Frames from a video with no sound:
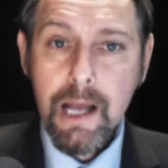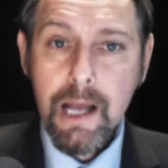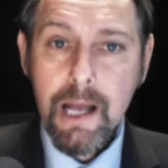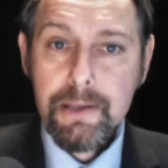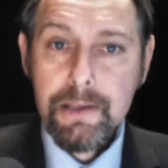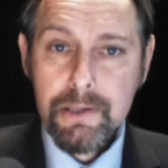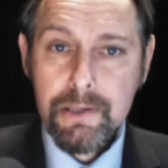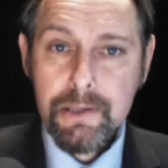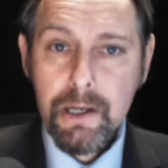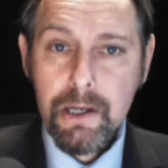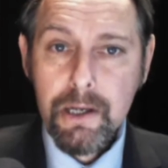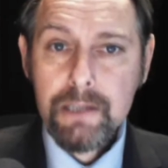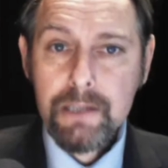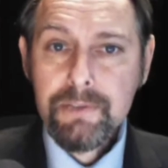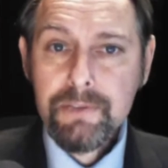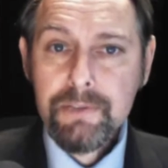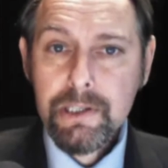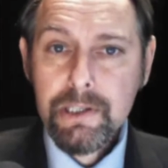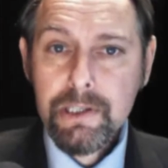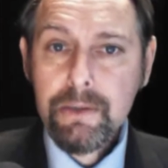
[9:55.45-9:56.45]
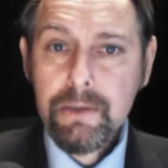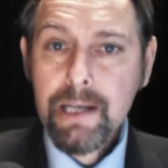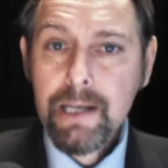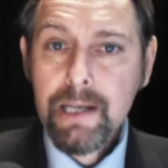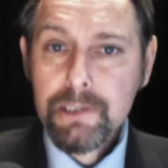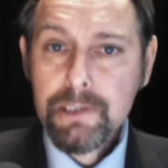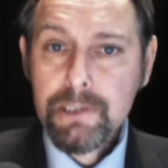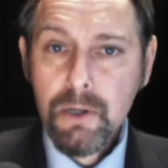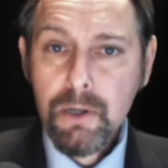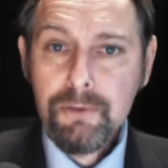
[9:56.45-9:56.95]
A third of the
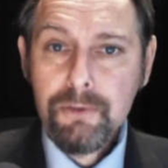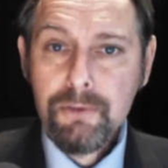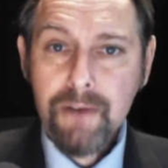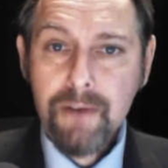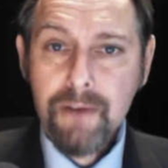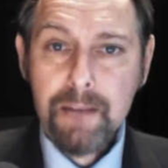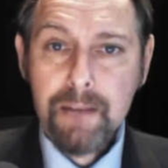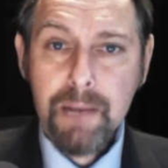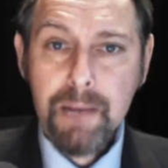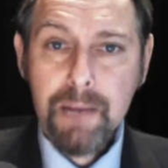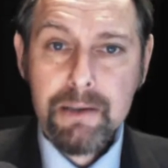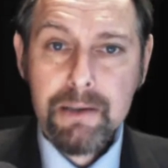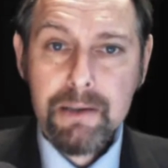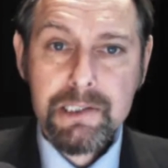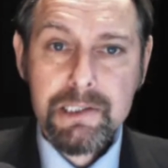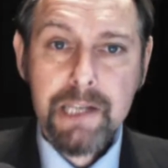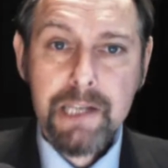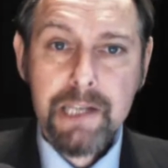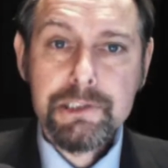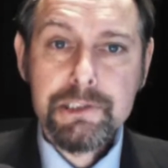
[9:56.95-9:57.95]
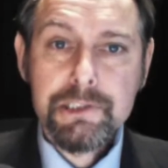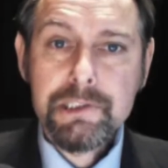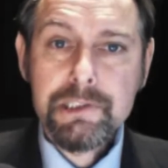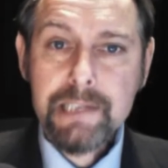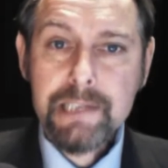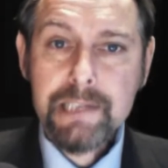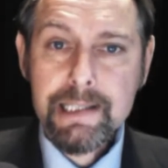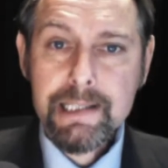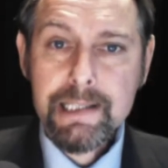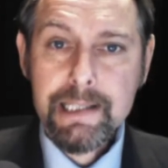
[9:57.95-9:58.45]
UK's coal-fired power
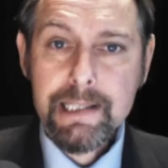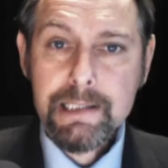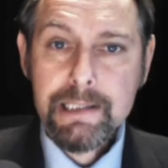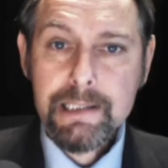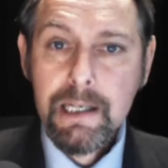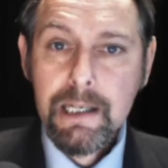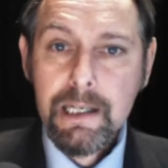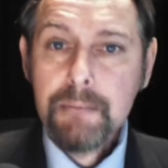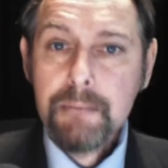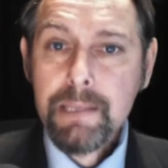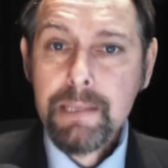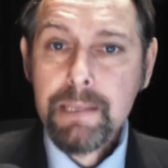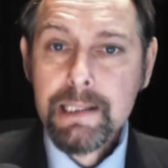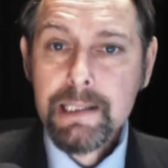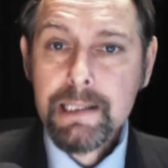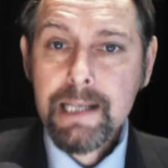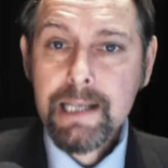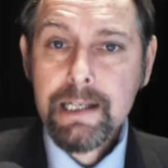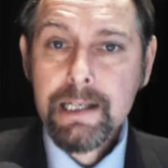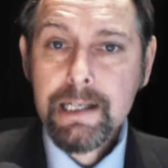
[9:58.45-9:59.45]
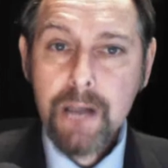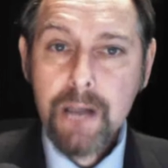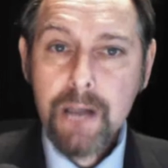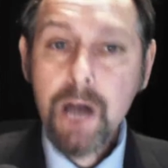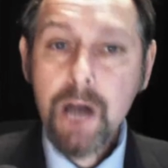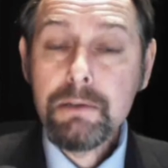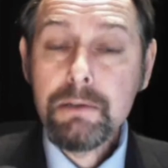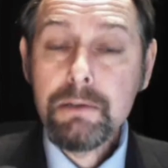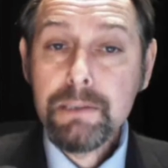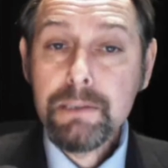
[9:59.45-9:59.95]
stations did this, meaning they can
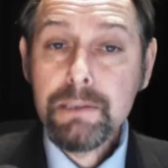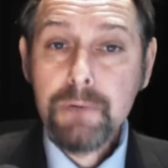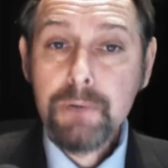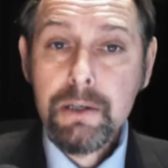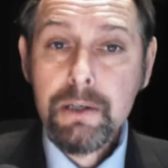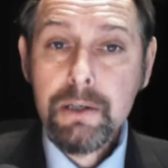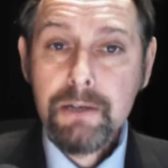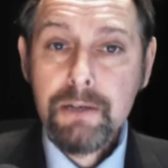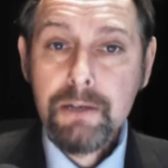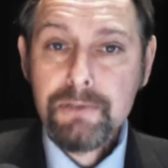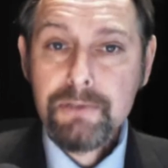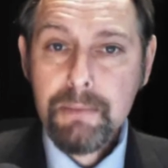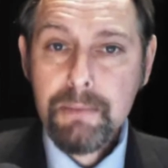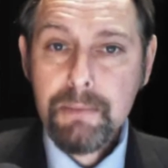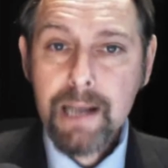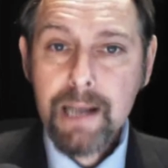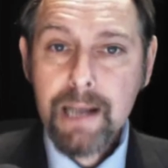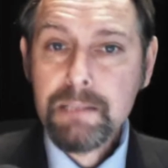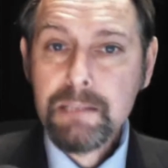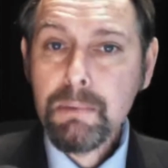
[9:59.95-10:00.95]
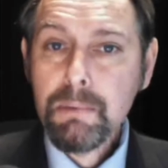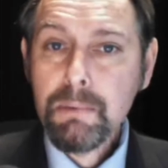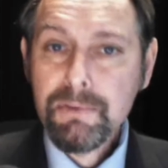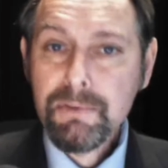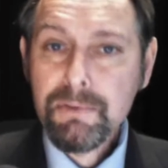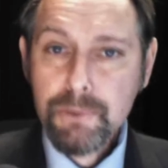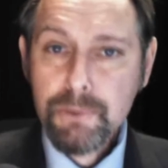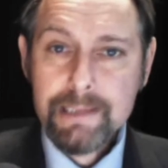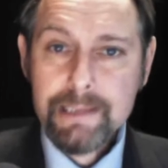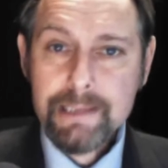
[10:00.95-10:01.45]
only run for a maximum
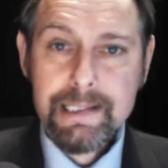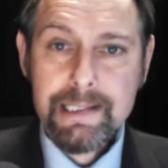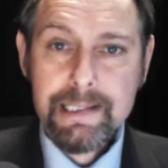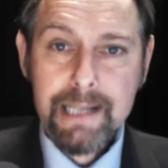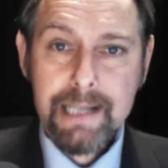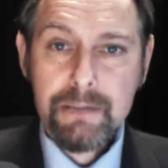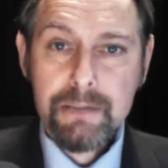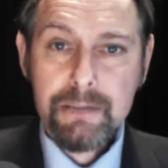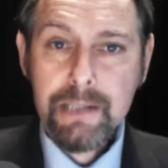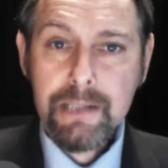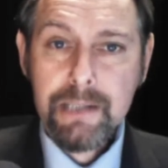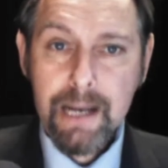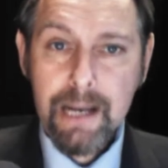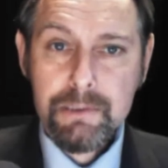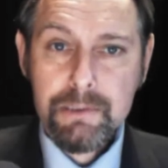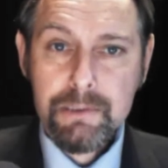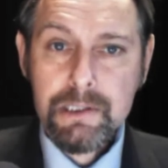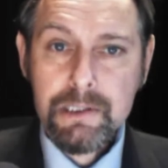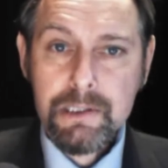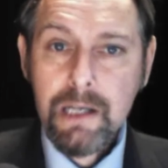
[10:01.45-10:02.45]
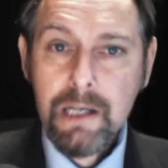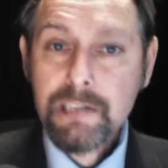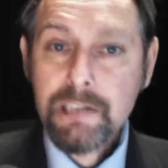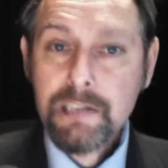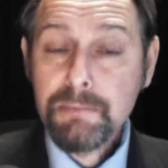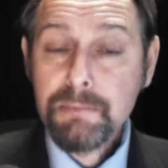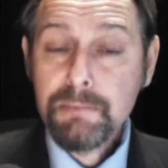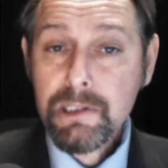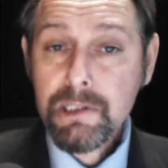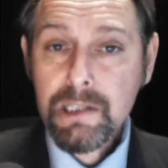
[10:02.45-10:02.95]
of 20,000 hours
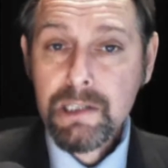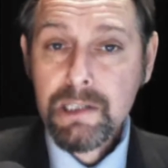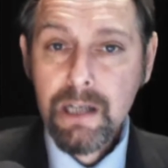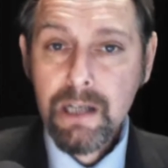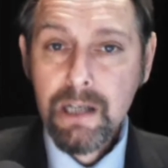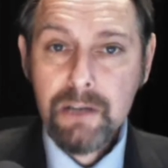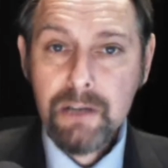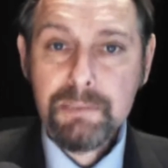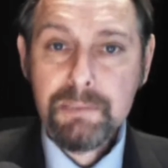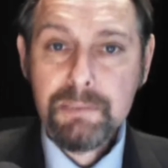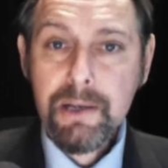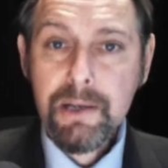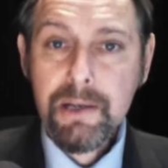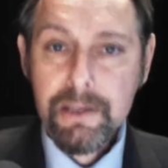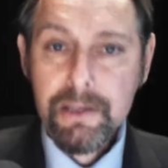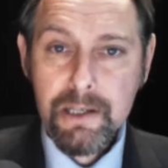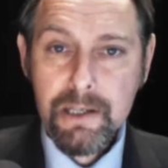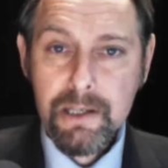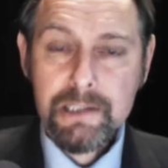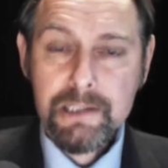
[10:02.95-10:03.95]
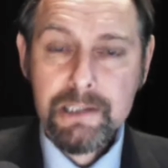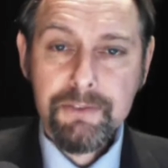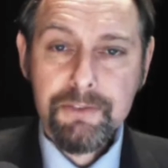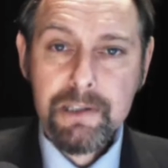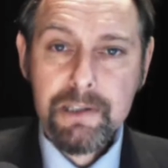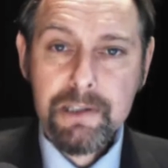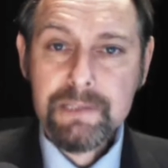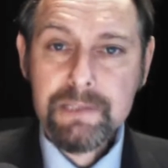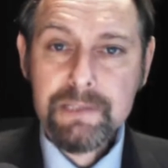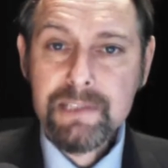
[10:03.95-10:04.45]
and must close by the
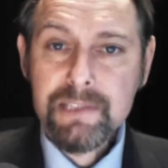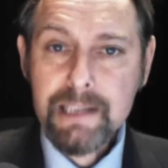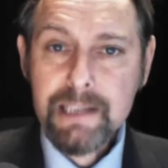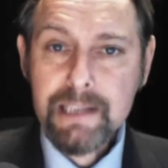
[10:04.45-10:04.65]
31st of